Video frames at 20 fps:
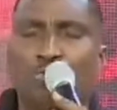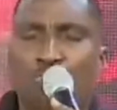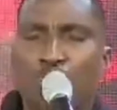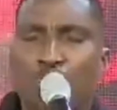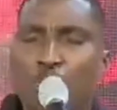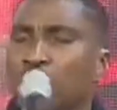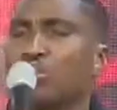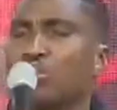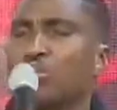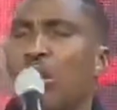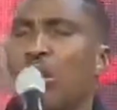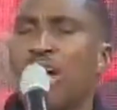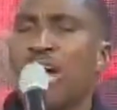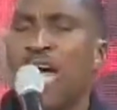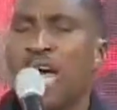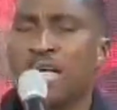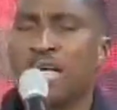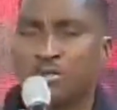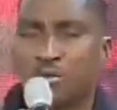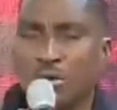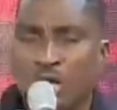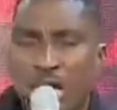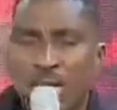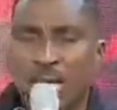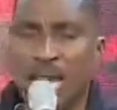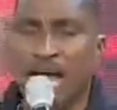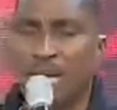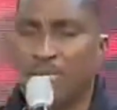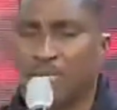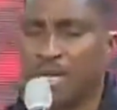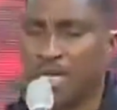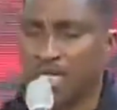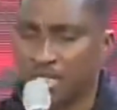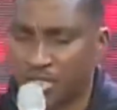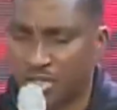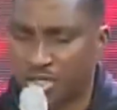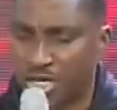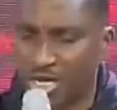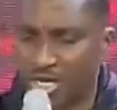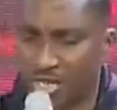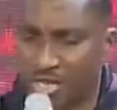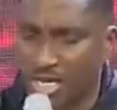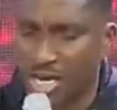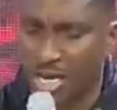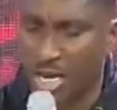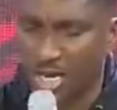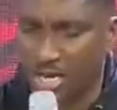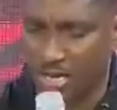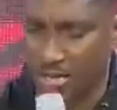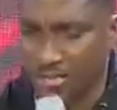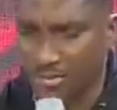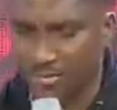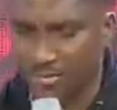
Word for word: Put your hands together and be seated.